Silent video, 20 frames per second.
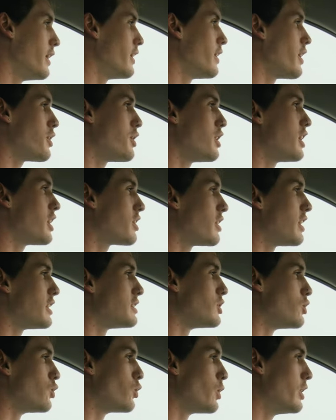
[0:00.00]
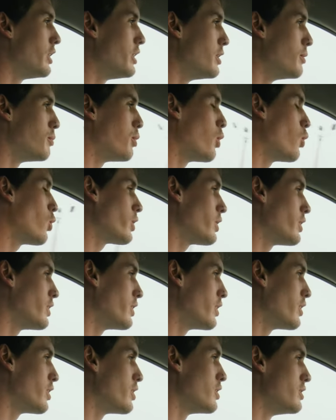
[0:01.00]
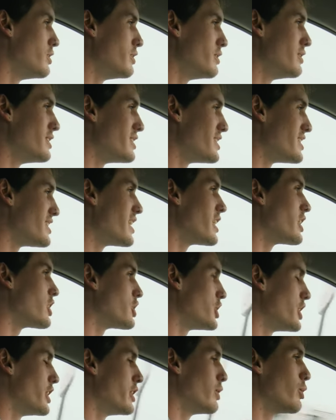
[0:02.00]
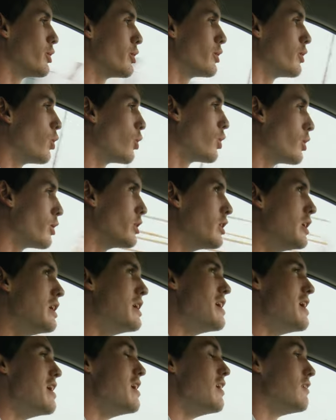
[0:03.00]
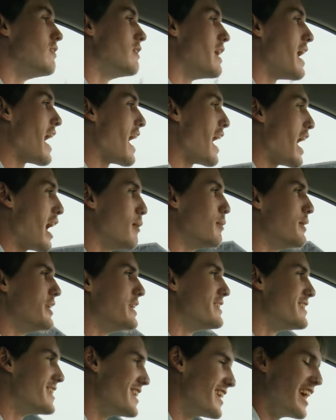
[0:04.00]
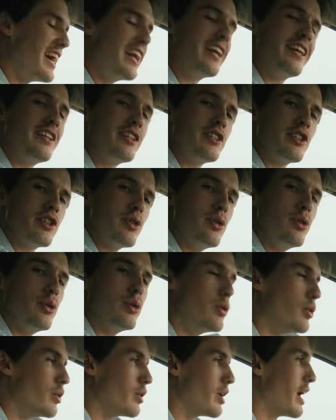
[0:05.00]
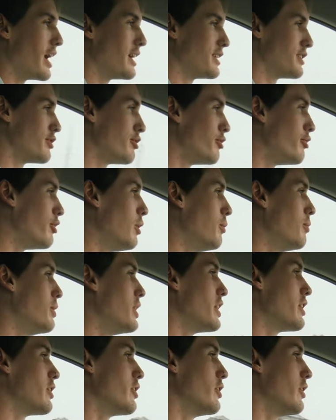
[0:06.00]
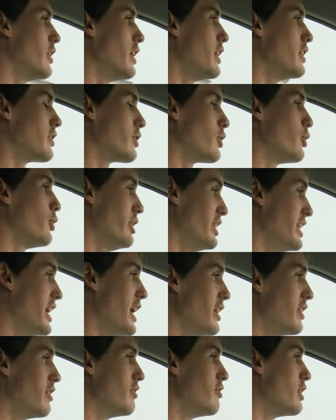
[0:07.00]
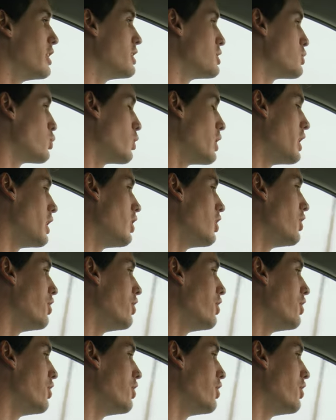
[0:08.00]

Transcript: And I think that's a really important distinction or habit to get into as a filmmaker and a creative as well.